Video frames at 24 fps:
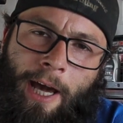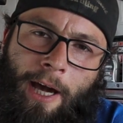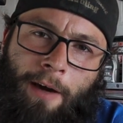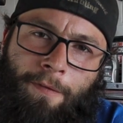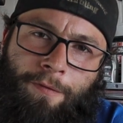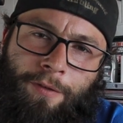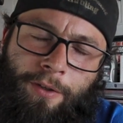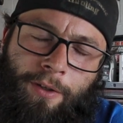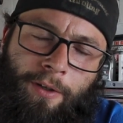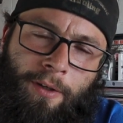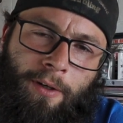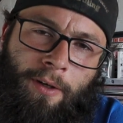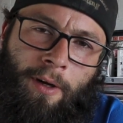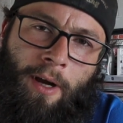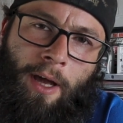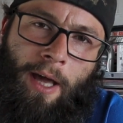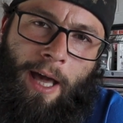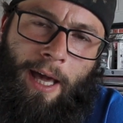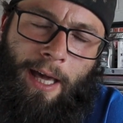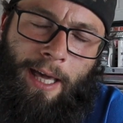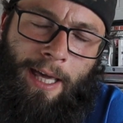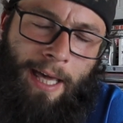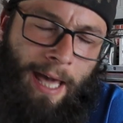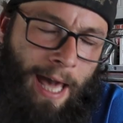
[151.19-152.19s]
after
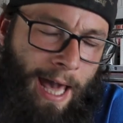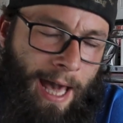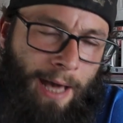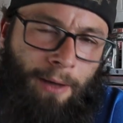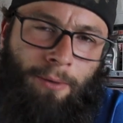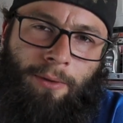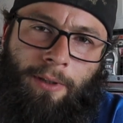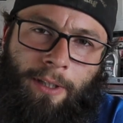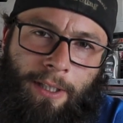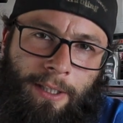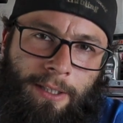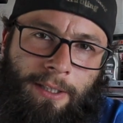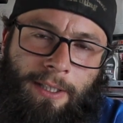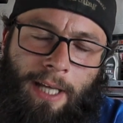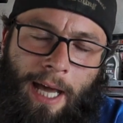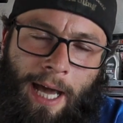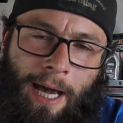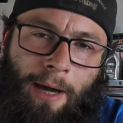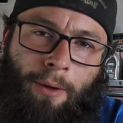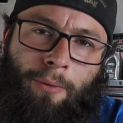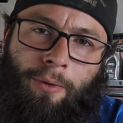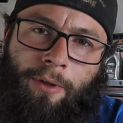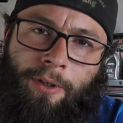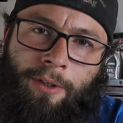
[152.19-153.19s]
countless
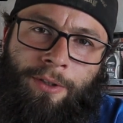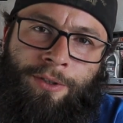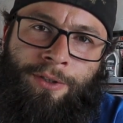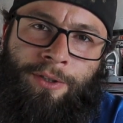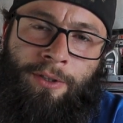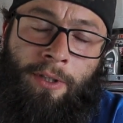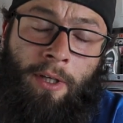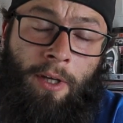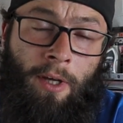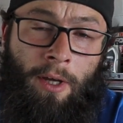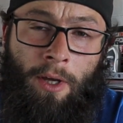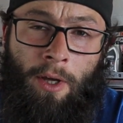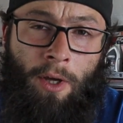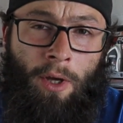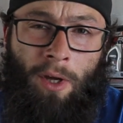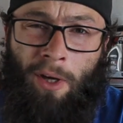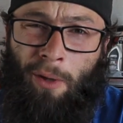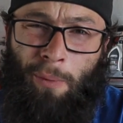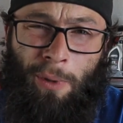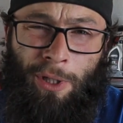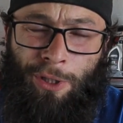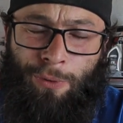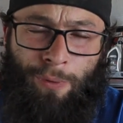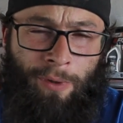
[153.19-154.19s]
hours,
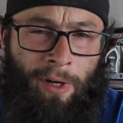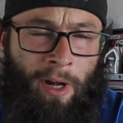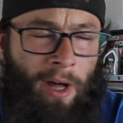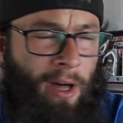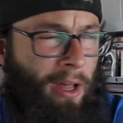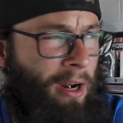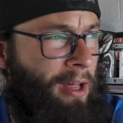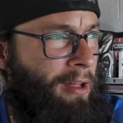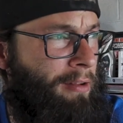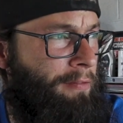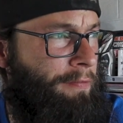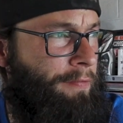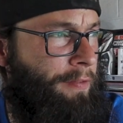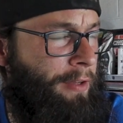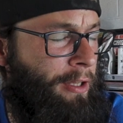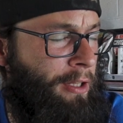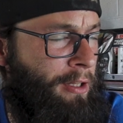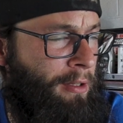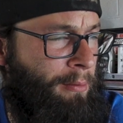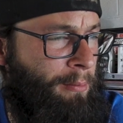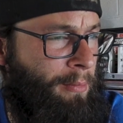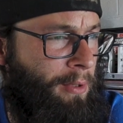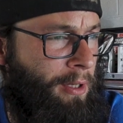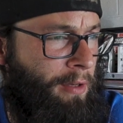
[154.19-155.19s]
which were not on
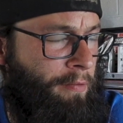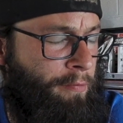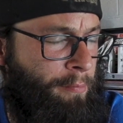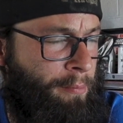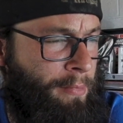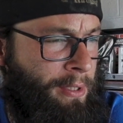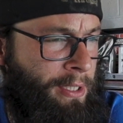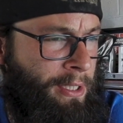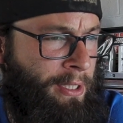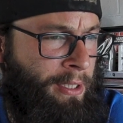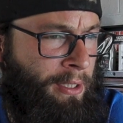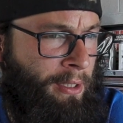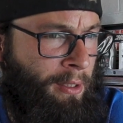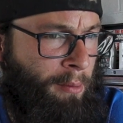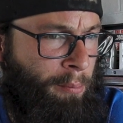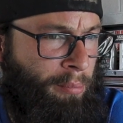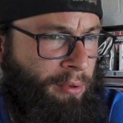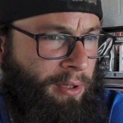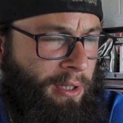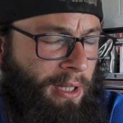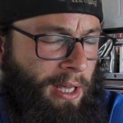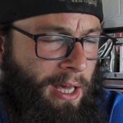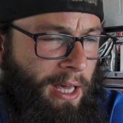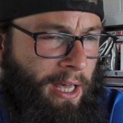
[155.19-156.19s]
film, of me
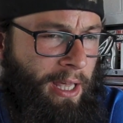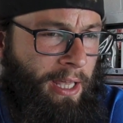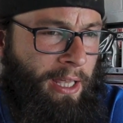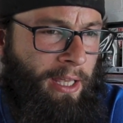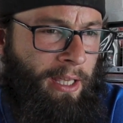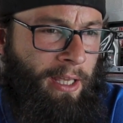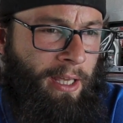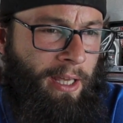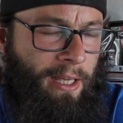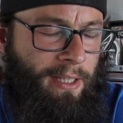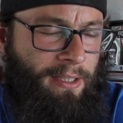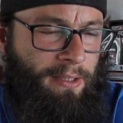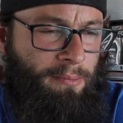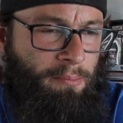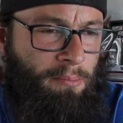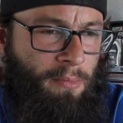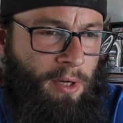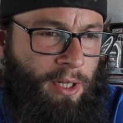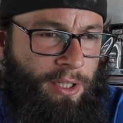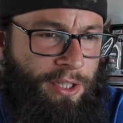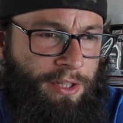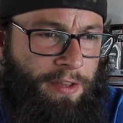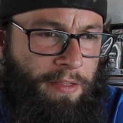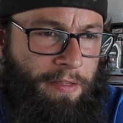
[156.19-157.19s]
applying as
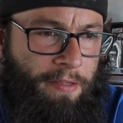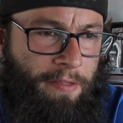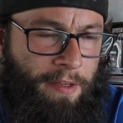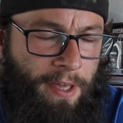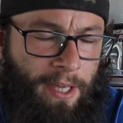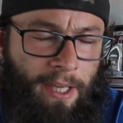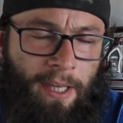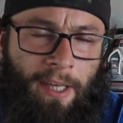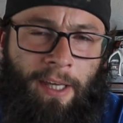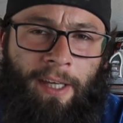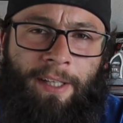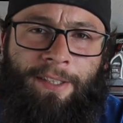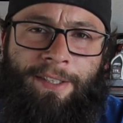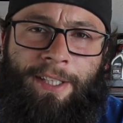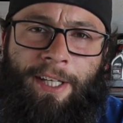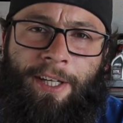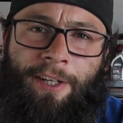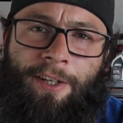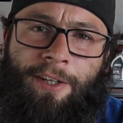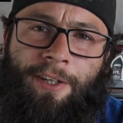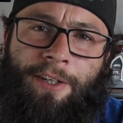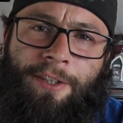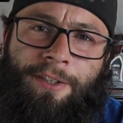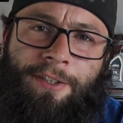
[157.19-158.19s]
much thinking as I
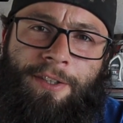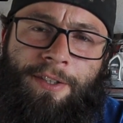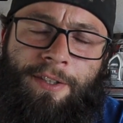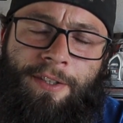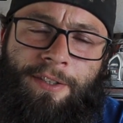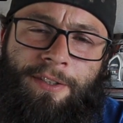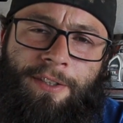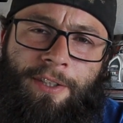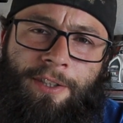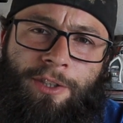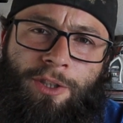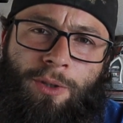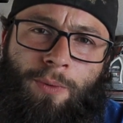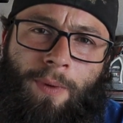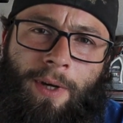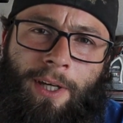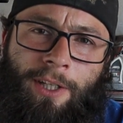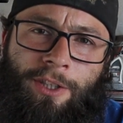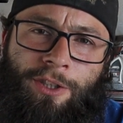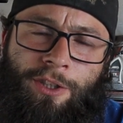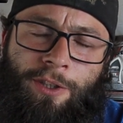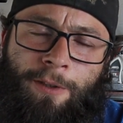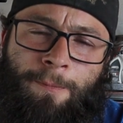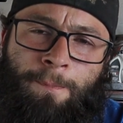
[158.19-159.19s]
could to the
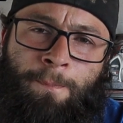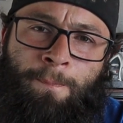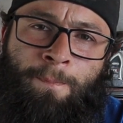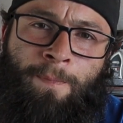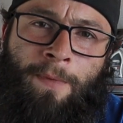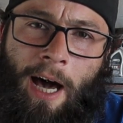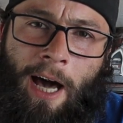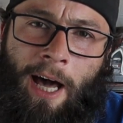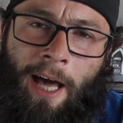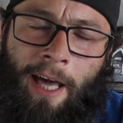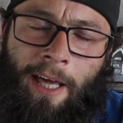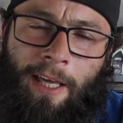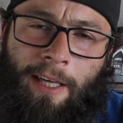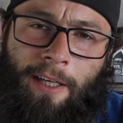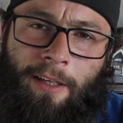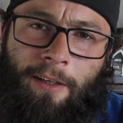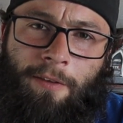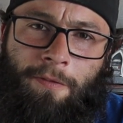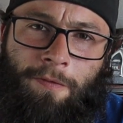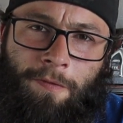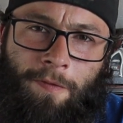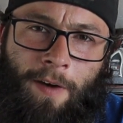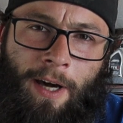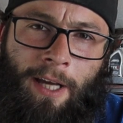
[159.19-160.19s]
situation, I
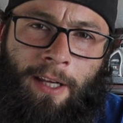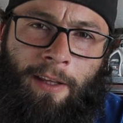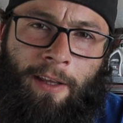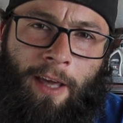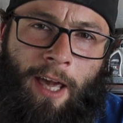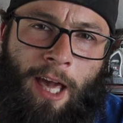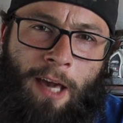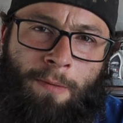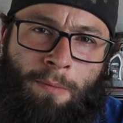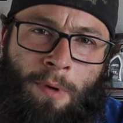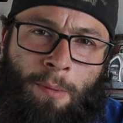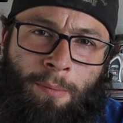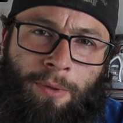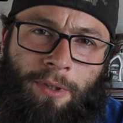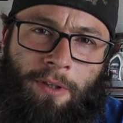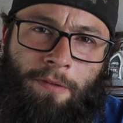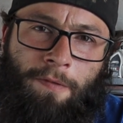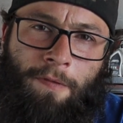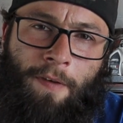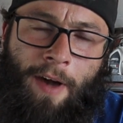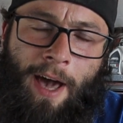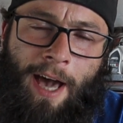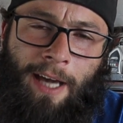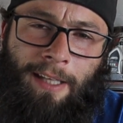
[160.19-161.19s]
finally came up with the
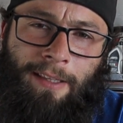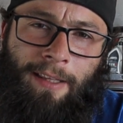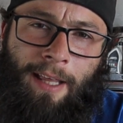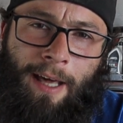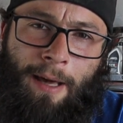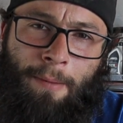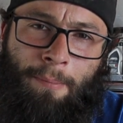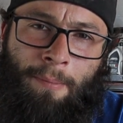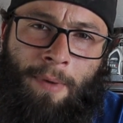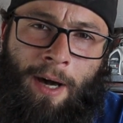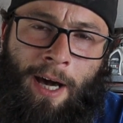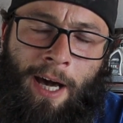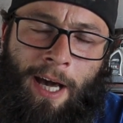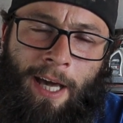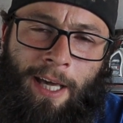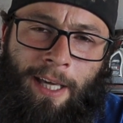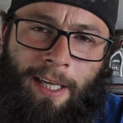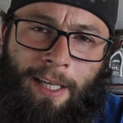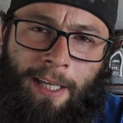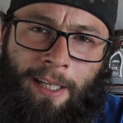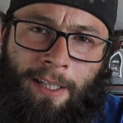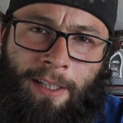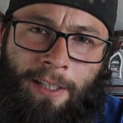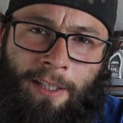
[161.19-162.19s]
fact that my
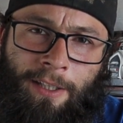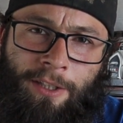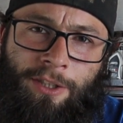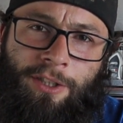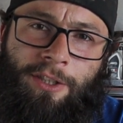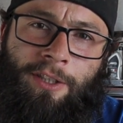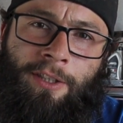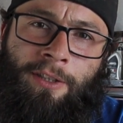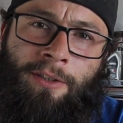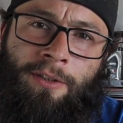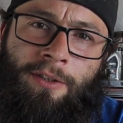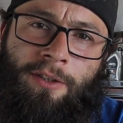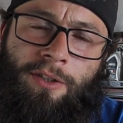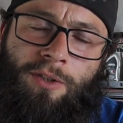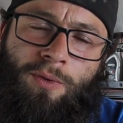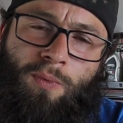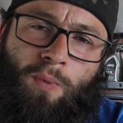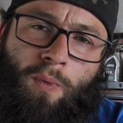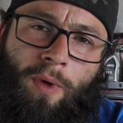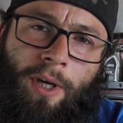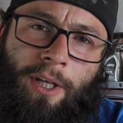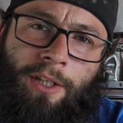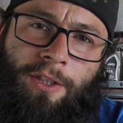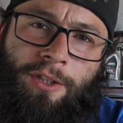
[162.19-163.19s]
ignition
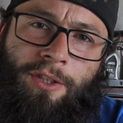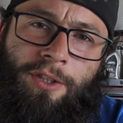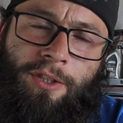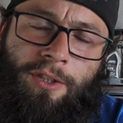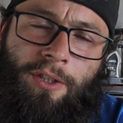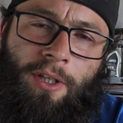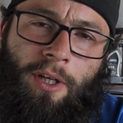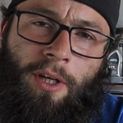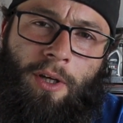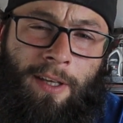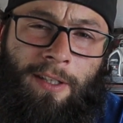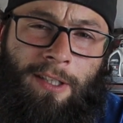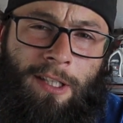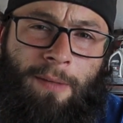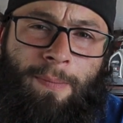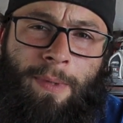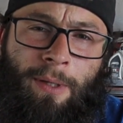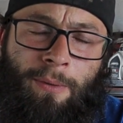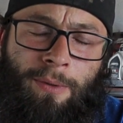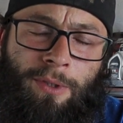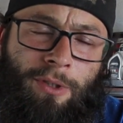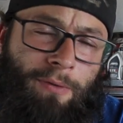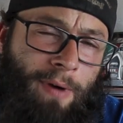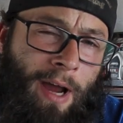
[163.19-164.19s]
switch, I think
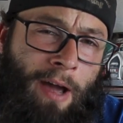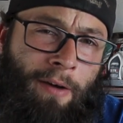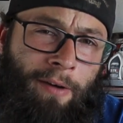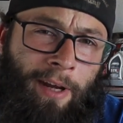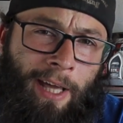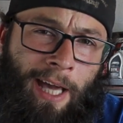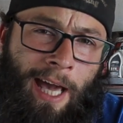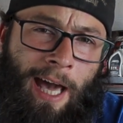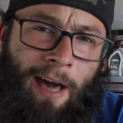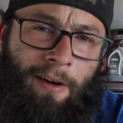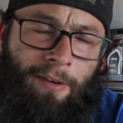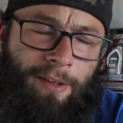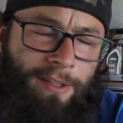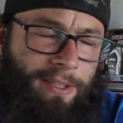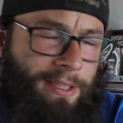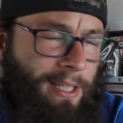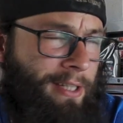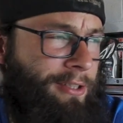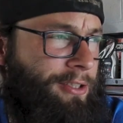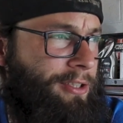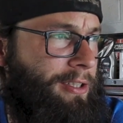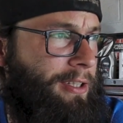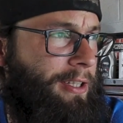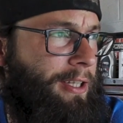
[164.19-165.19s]
something was grounding out
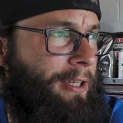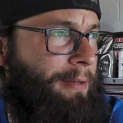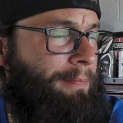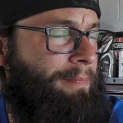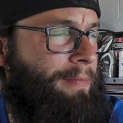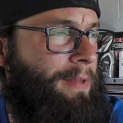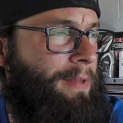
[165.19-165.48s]
essentially.